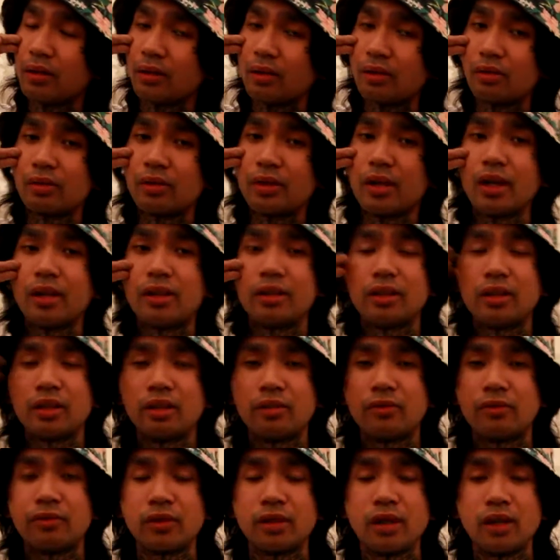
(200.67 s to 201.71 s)
So guys, thank
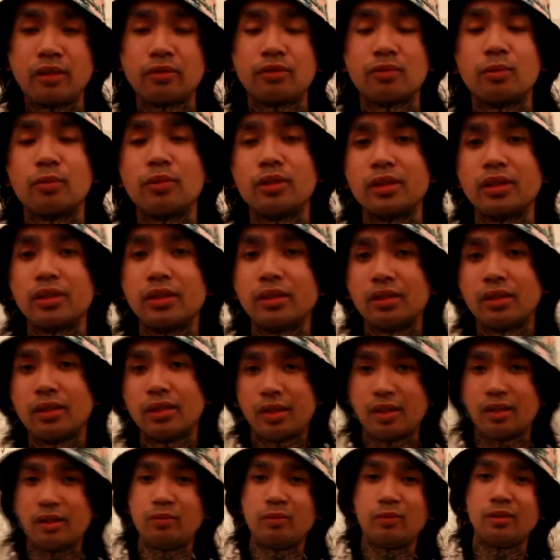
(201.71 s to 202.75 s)
you for guys for watching,
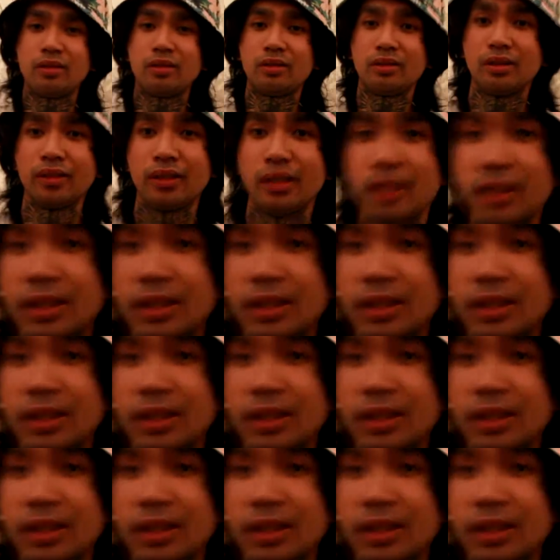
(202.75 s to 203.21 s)
and I really